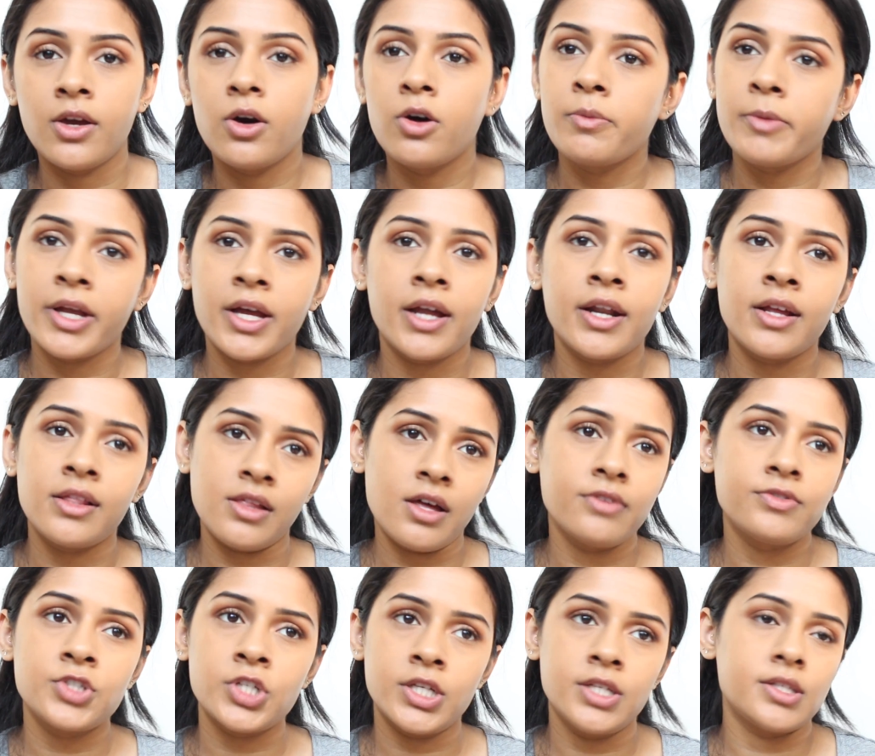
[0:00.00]
Oh my God, I
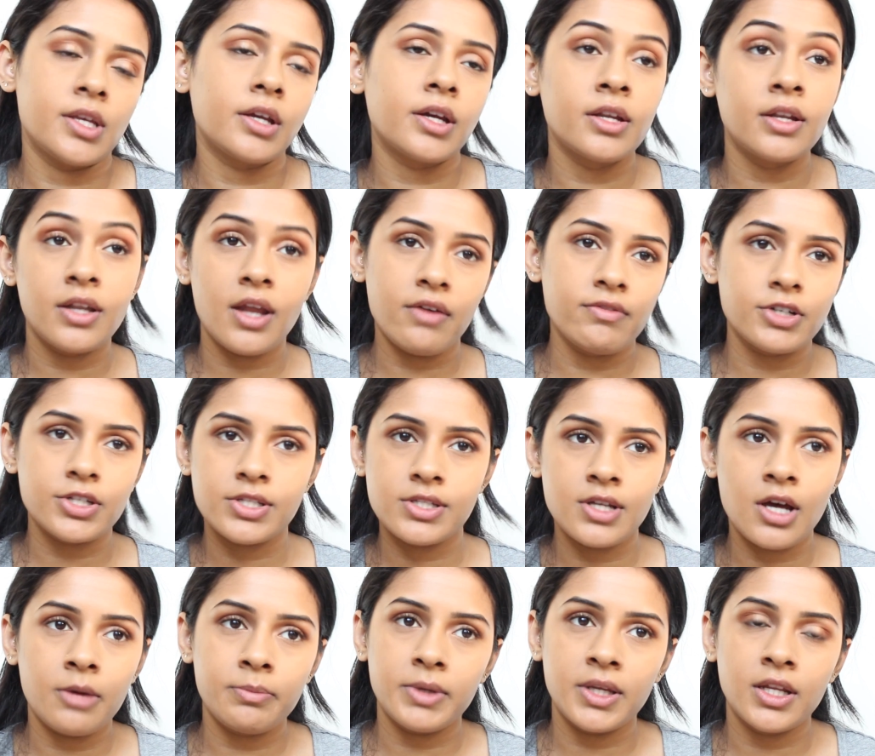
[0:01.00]
love cheese. I could never
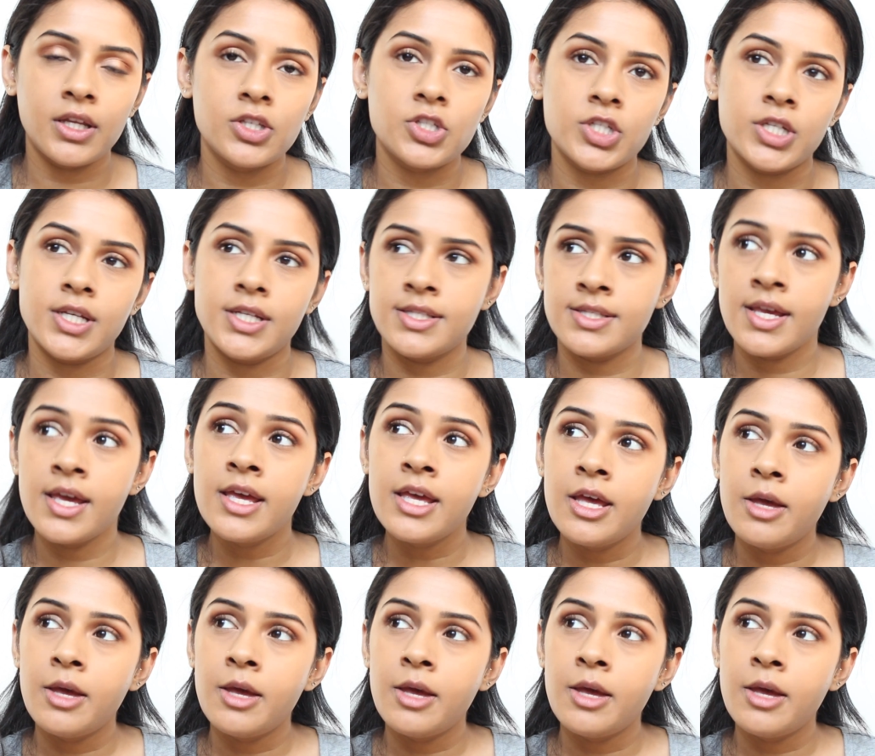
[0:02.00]
stop eating cheese.